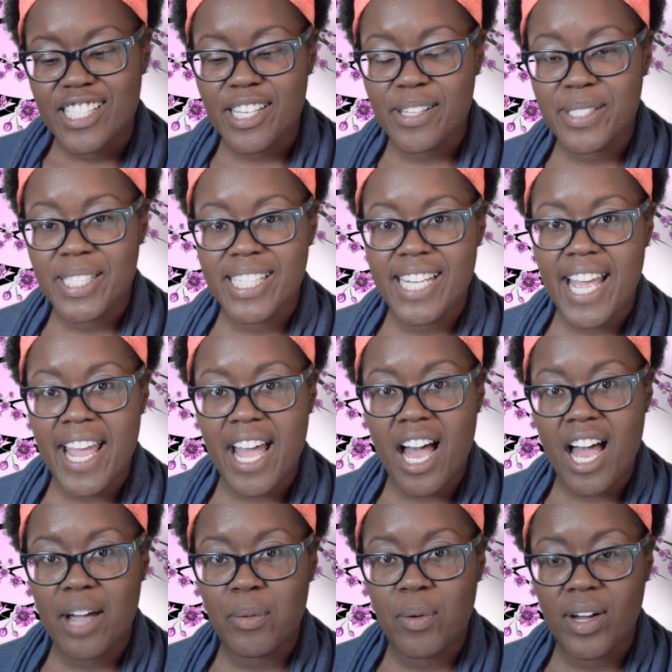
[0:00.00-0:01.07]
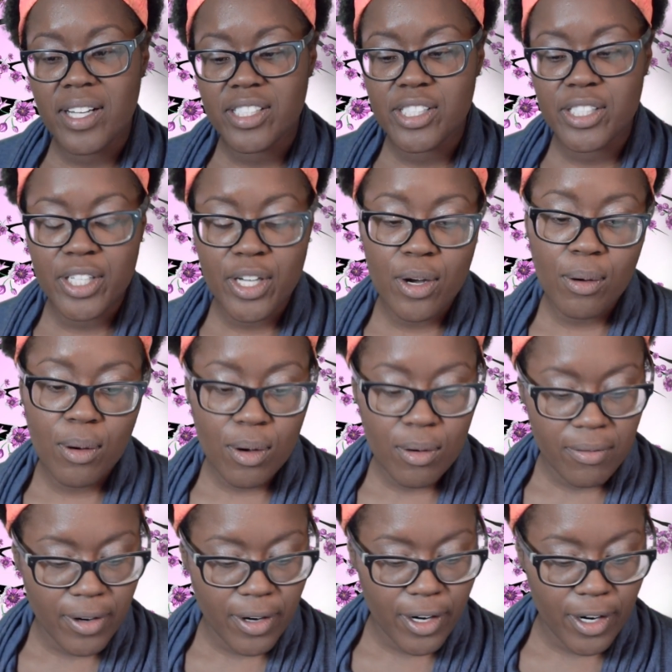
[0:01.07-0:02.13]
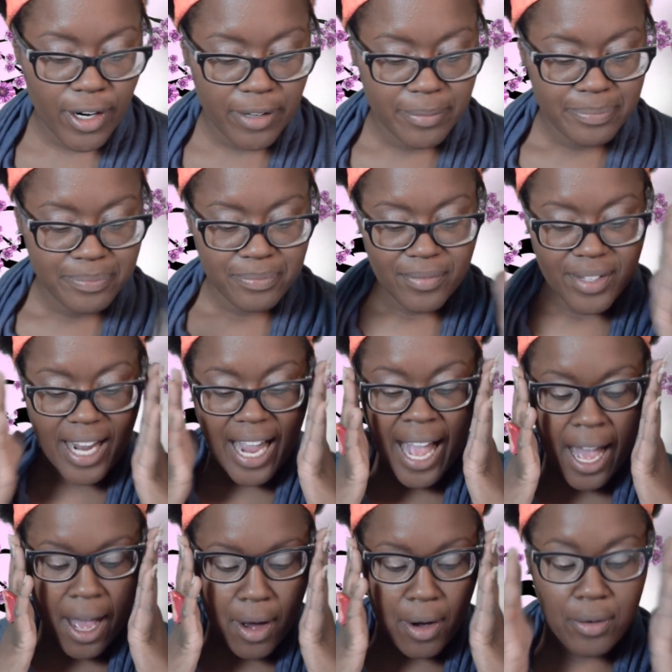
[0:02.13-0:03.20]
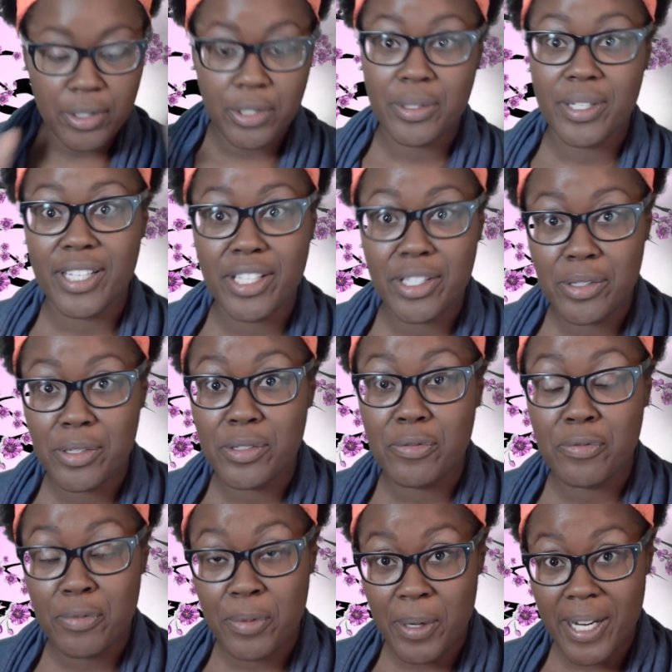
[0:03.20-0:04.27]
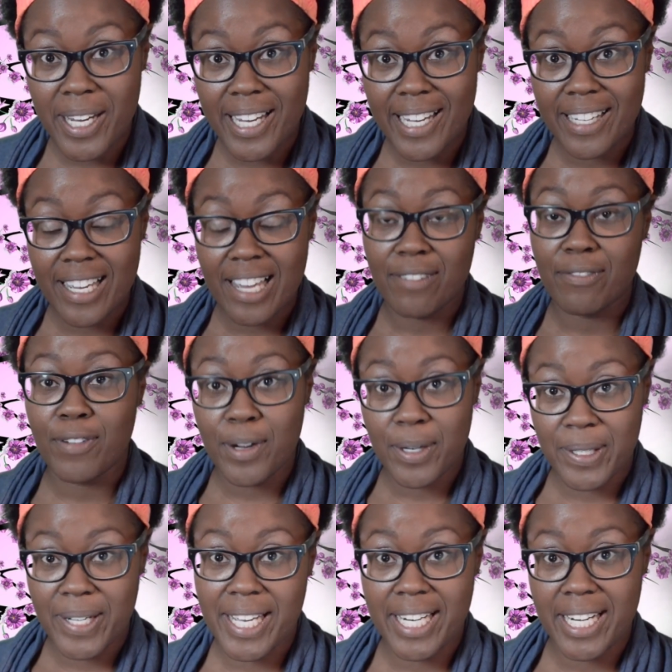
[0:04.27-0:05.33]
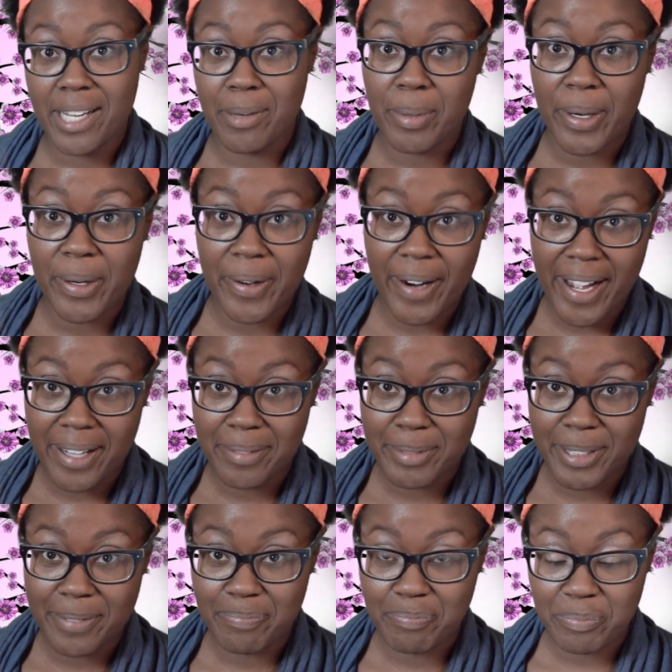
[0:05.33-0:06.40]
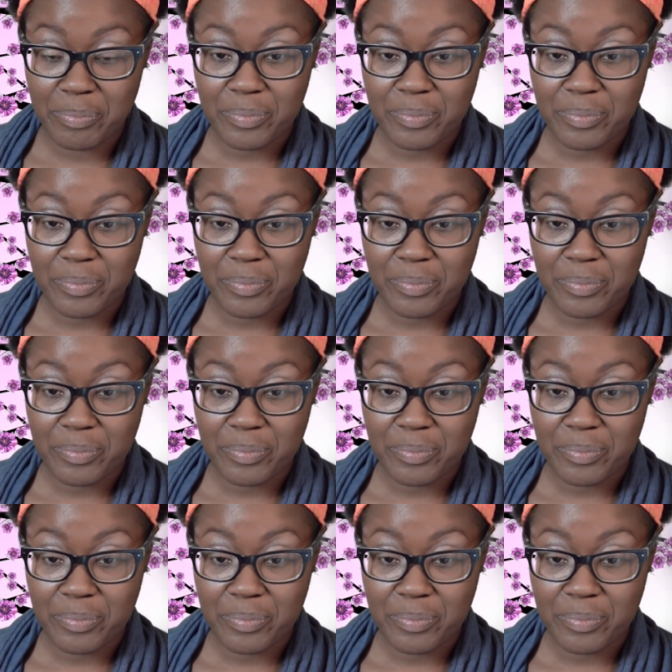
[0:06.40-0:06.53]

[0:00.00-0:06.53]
So today I want to go over how you can use free photo editing programs.